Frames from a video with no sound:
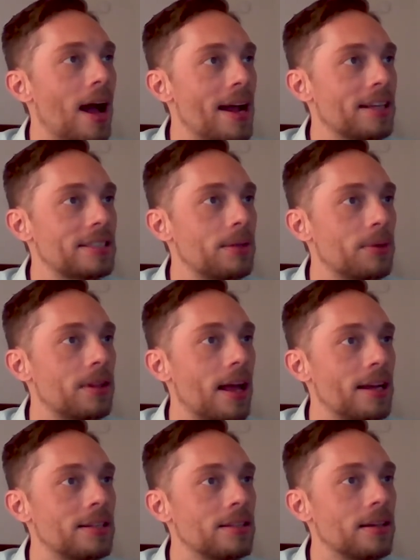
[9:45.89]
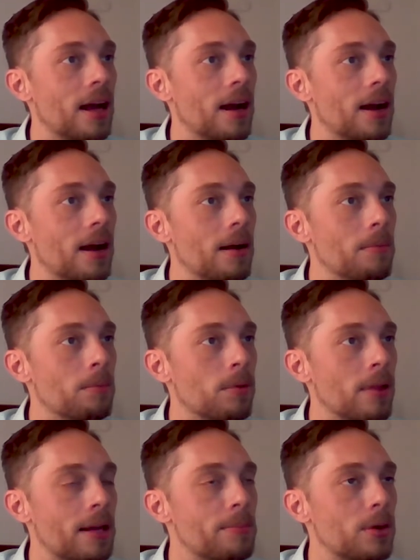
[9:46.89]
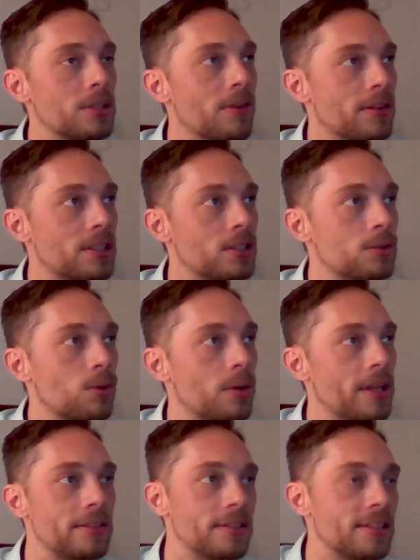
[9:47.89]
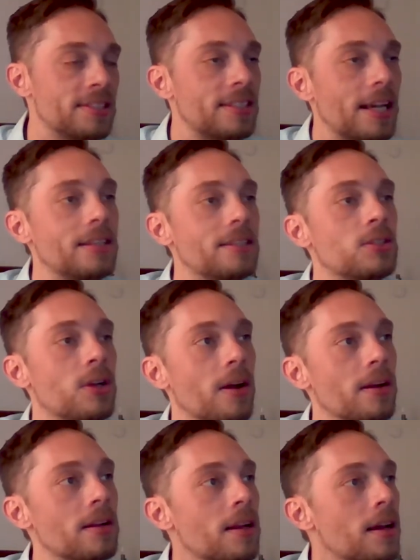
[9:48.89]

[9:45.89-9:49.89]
I actually would like most of all to scroll down to the second chart,